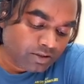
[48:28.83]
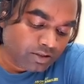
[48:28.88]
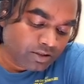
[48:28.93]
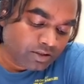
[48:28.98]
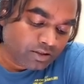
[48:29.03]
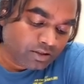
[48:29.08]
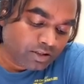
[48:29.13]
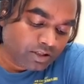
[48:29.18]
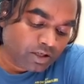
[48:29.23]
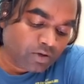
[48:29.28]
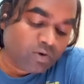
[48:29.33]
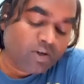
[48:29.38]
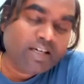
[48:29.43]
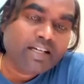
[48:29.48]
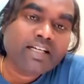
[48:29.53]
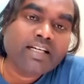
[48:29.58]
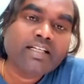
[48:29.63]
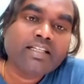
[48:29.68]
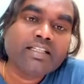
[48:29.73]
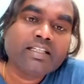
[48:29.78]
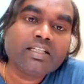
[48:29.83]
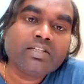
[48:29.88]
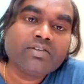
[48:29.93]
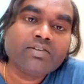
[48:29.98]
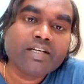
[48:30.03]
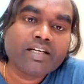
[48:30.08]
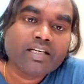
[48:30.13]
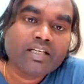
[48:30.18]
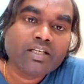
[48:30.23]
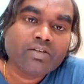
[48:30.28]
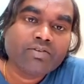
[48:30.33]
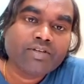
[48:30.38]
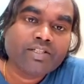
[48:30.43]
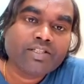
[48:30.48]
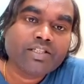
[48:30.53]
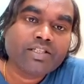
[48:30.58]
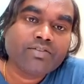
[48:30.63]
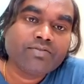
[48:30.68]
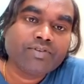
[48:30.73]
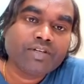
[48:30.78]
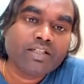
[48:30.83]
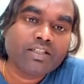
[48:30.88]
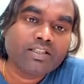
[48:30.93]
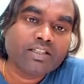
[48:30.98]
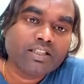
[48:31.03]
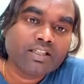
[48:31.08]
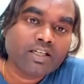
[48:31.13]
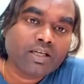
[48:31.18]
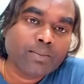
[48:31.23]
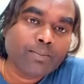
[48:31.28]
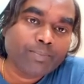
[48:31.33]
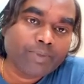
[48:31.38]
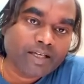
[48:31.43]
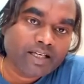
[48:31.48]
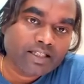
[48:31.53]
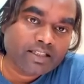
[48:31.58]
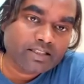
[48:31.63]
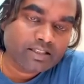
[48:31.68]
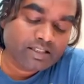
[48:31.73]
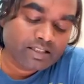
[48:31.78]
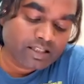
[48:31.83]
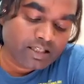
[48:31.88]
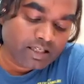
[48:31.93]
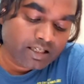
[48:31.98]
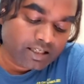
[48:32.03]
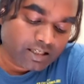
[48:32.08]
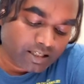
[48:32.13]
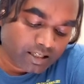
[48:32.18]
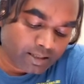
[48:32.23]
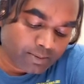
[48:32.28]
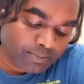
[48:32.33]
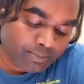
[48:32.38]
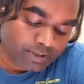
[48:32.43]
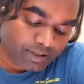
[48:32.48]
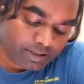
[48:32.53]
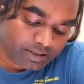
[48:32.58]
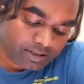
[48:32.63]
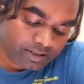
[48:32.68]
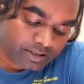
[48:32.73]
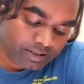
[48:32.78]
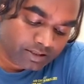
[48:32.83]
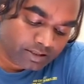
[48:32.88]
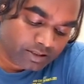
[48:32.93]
the quadratic equation for the complex numbers.